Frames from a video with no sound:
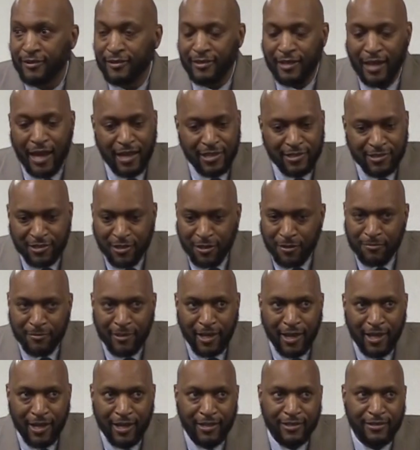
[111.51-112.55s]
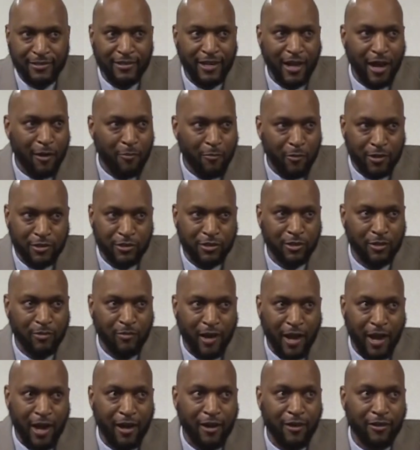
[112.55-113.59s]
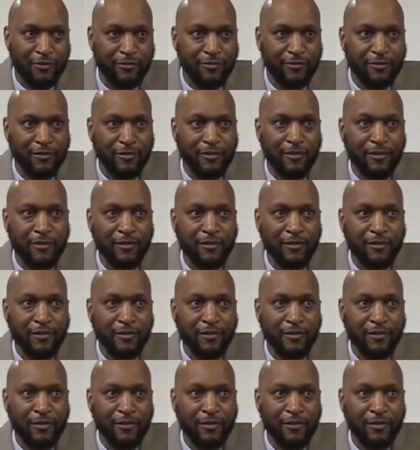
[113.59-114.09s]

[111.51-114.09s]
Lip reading: Not some days, not once in a while,